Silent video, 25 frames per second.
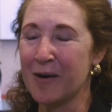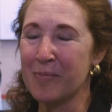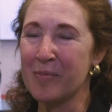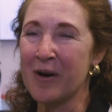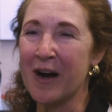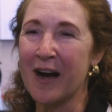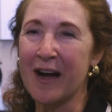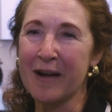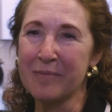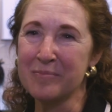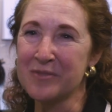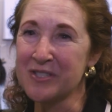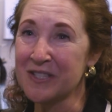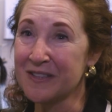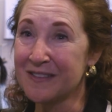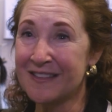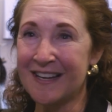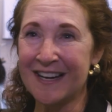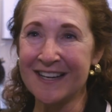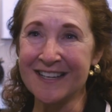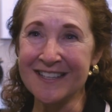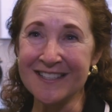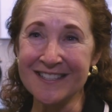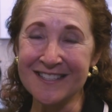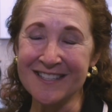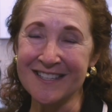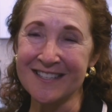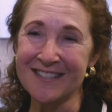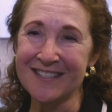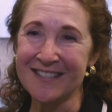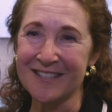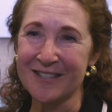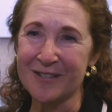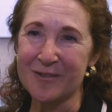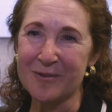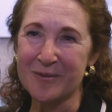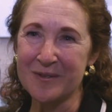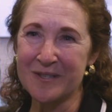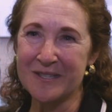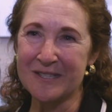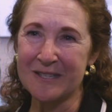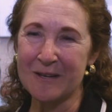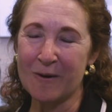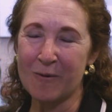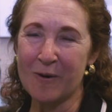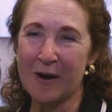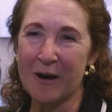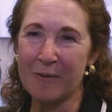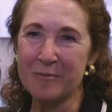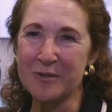I'm delighted to do.
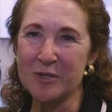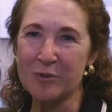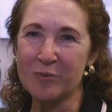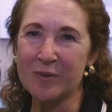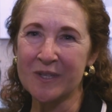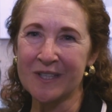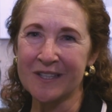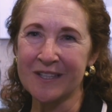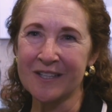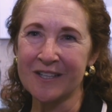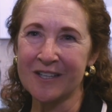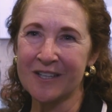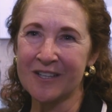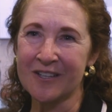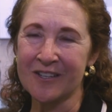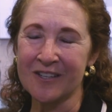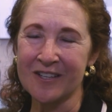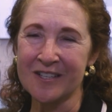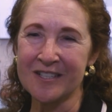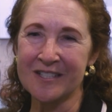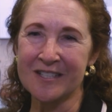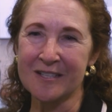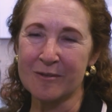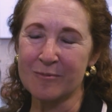So I was really encouraged.